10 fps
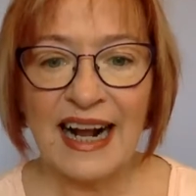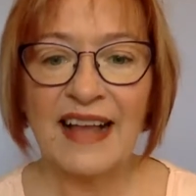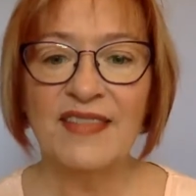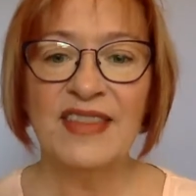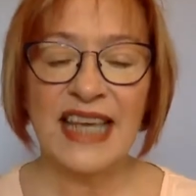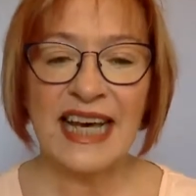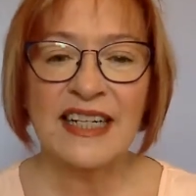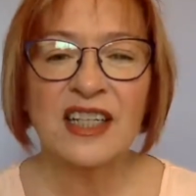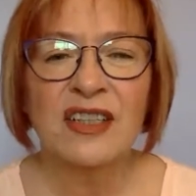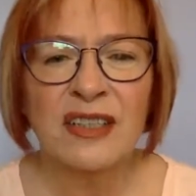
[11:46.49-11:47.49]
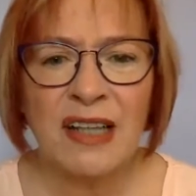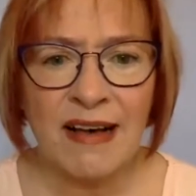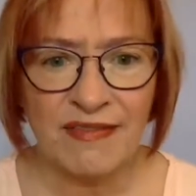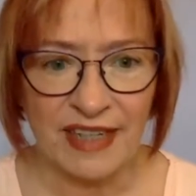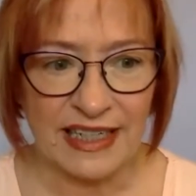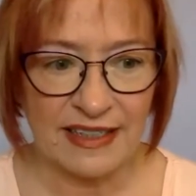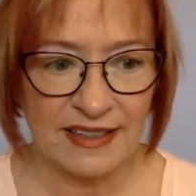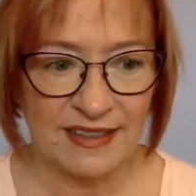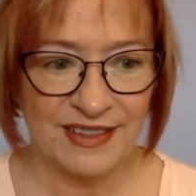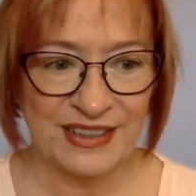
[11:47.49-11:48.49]
and then love it.
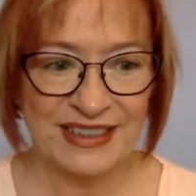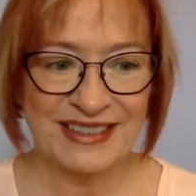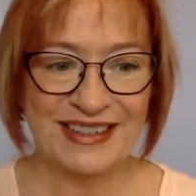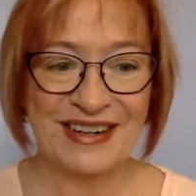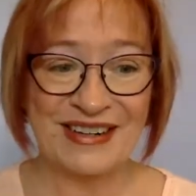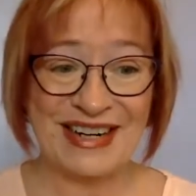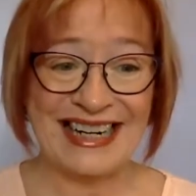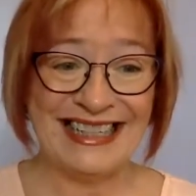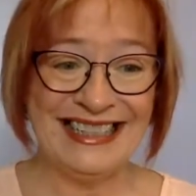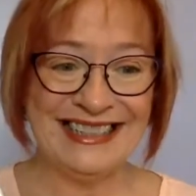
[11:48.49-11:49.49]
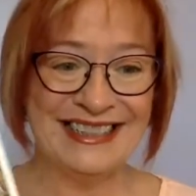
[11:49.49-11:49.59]
All right.